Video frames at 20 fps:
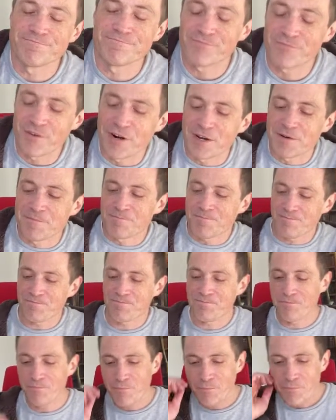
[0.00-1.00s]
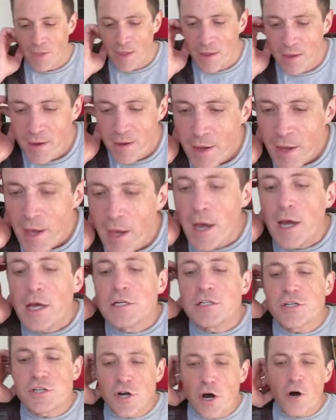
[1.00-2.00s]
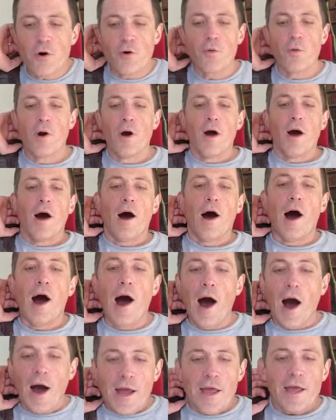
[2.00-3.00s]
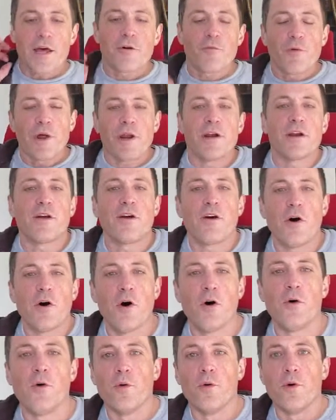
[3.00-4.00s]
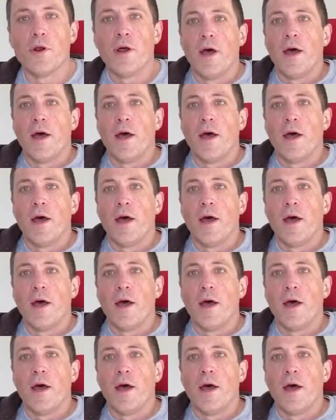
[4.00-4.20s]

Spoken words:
right? So I had written code